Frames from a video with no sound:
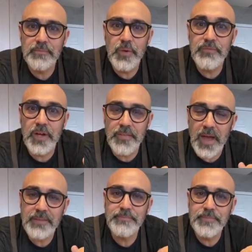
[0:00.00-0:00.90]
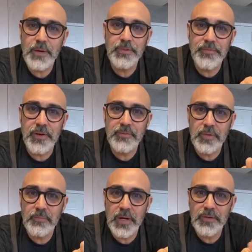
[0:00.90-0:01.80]
We've done that. That was fun.
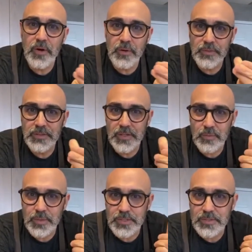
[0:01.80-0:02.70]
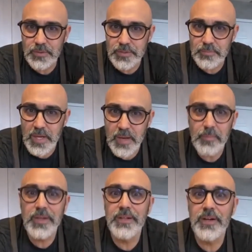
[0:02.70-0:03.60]
When my daughter was little, we used to do some
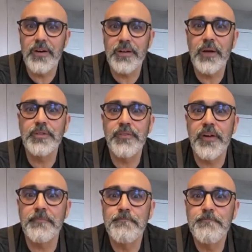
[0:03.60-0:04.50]
camping in the yard. That was fun.